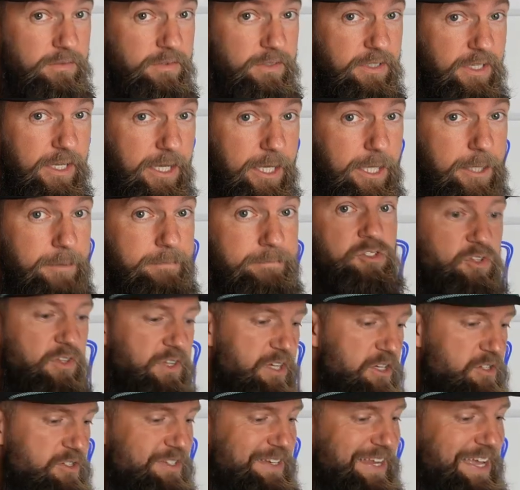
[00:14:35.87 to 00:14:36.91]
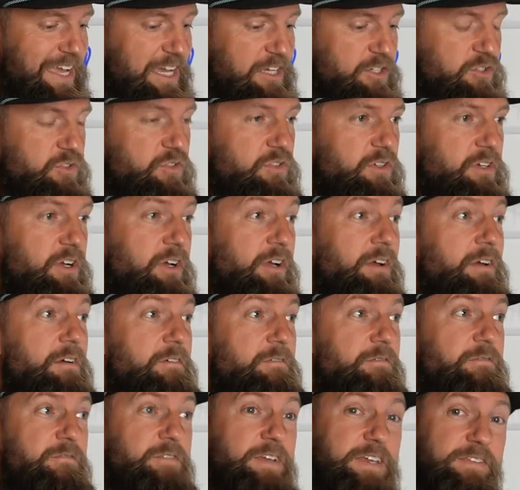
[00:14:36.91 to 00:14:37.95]
Okay, so there's an extra
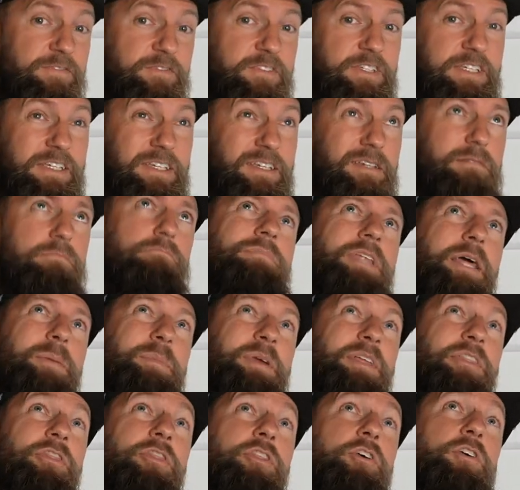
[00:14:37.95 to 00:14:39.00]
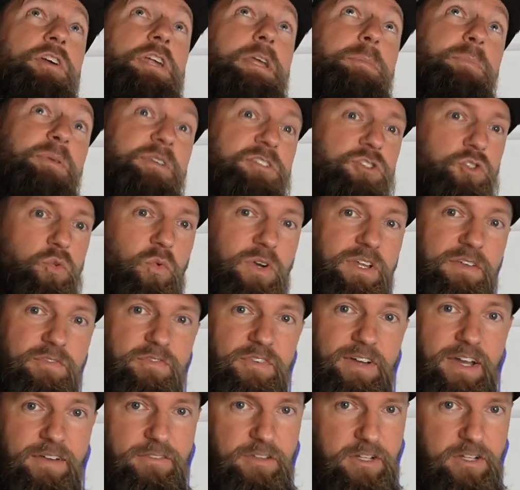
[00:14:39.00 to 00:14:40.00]
50, that'd be 30 plus 25.